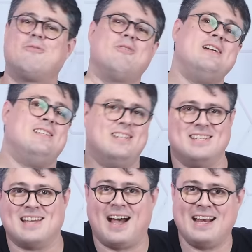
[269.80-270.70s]
free to
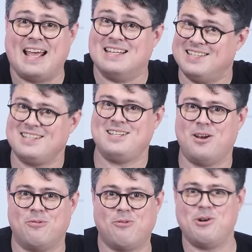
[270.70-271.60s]
design a
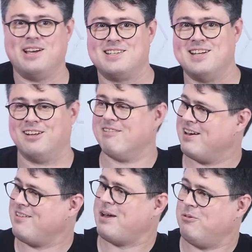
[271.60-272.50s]
68040
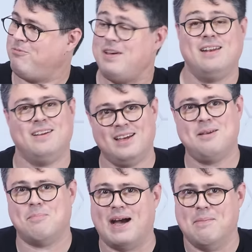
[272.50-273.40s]
accelerator that would fit
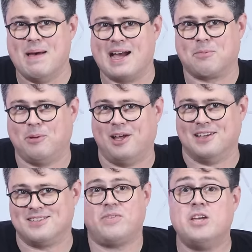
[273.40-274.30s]
my Mac Plus.